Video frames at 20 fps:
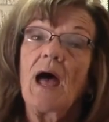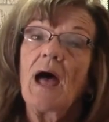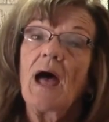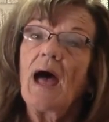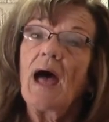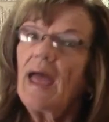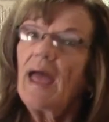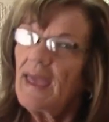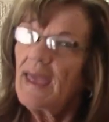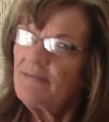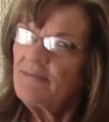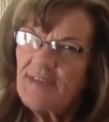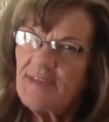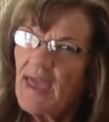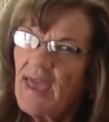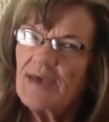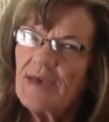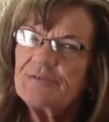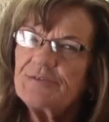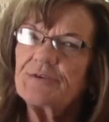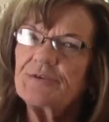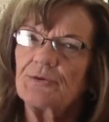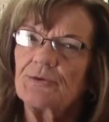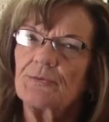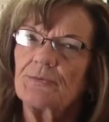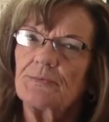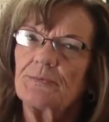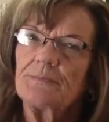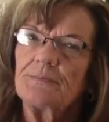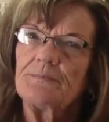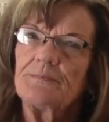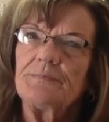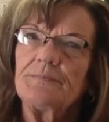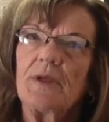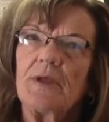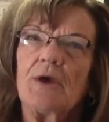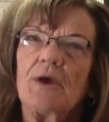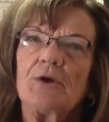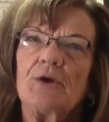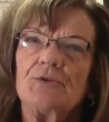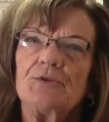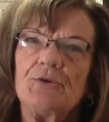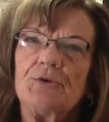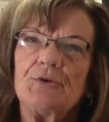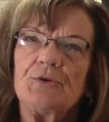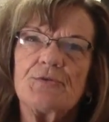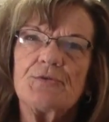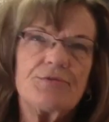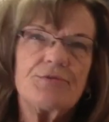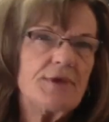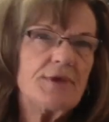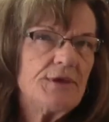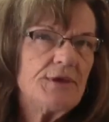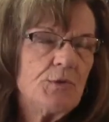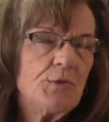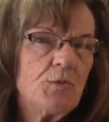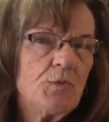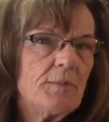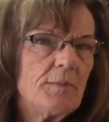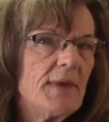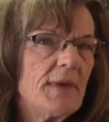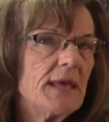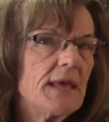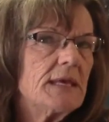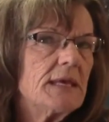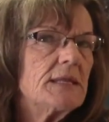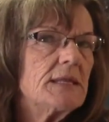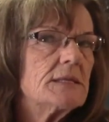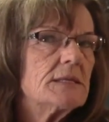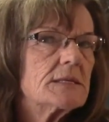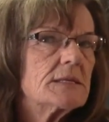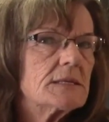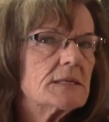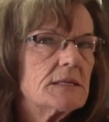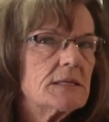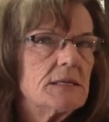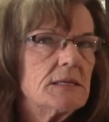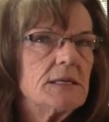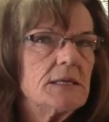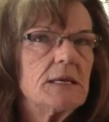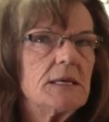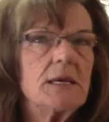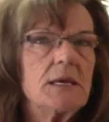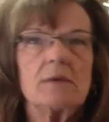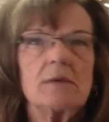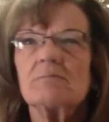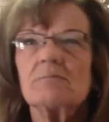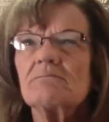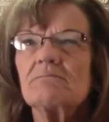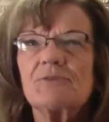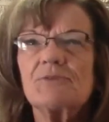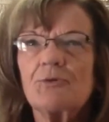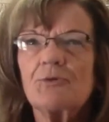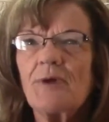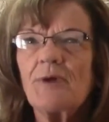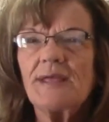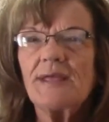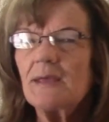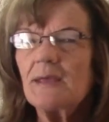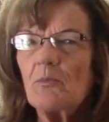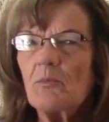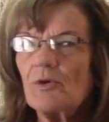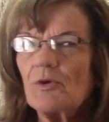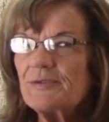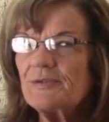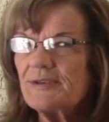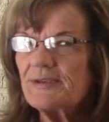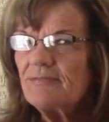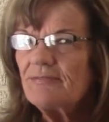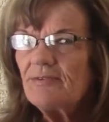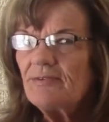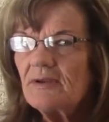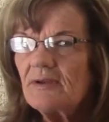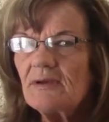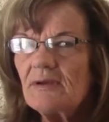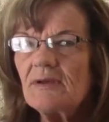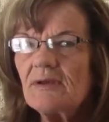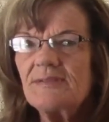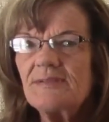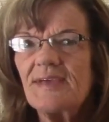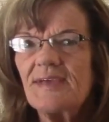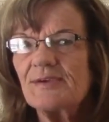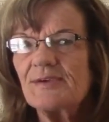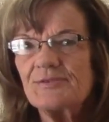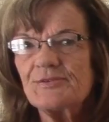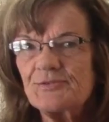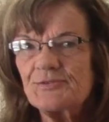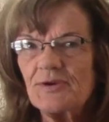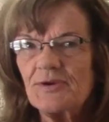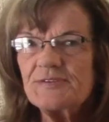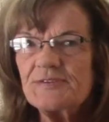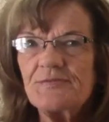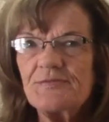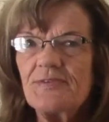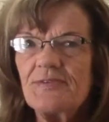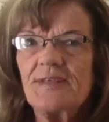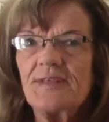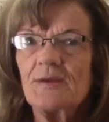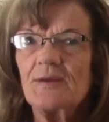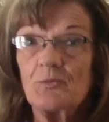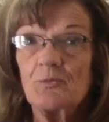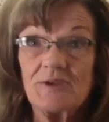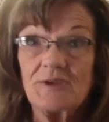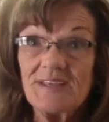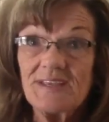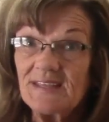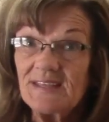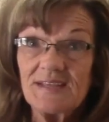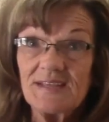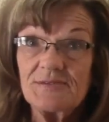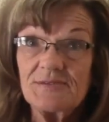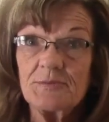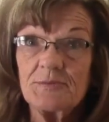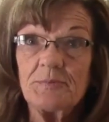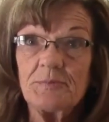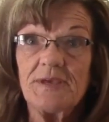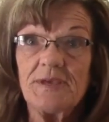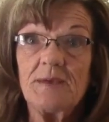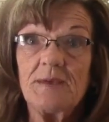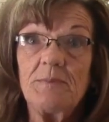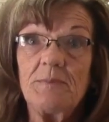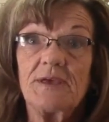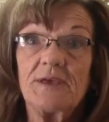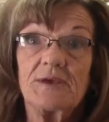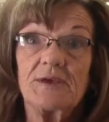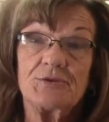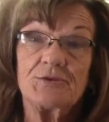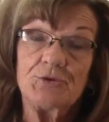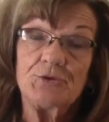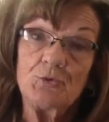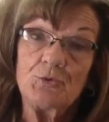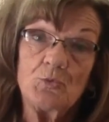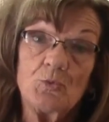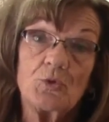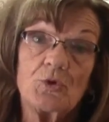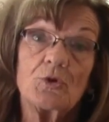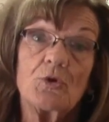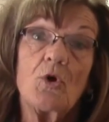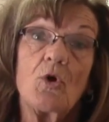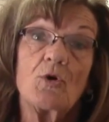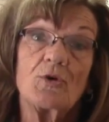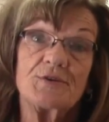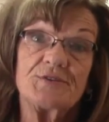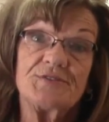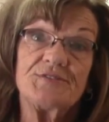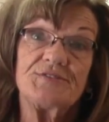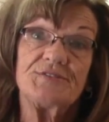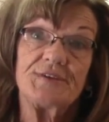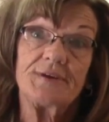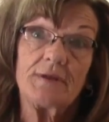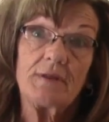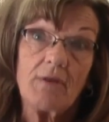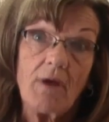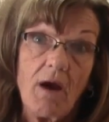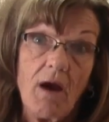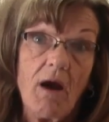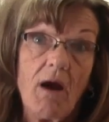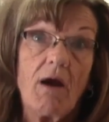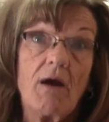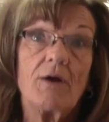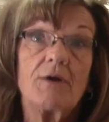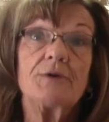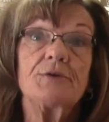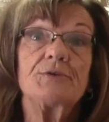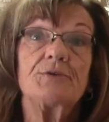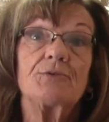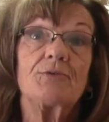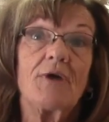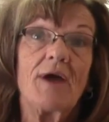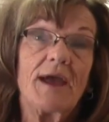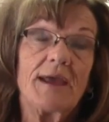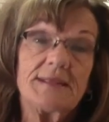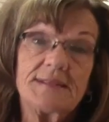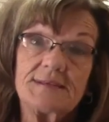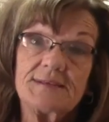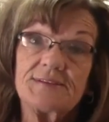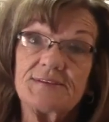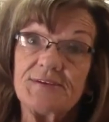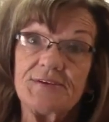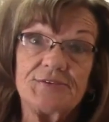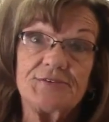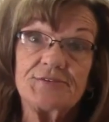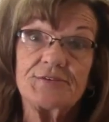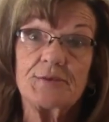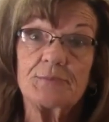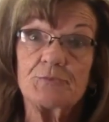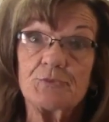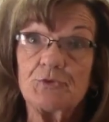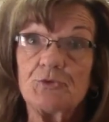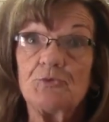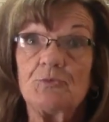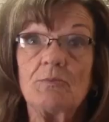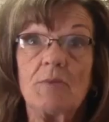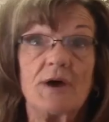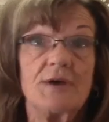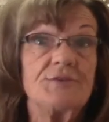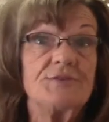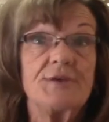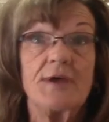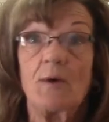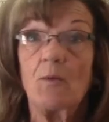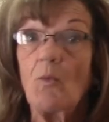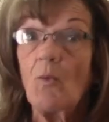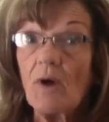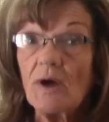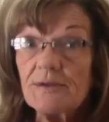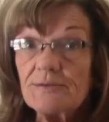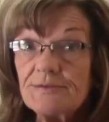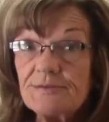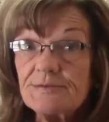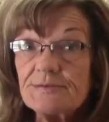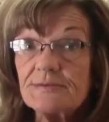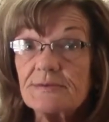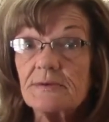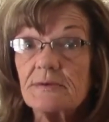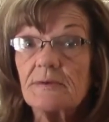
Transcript: I have to ask you, do you think you were making the cleaning training more difficult and stressful than it really needed to be because you were or still are trying to teach them too much at once?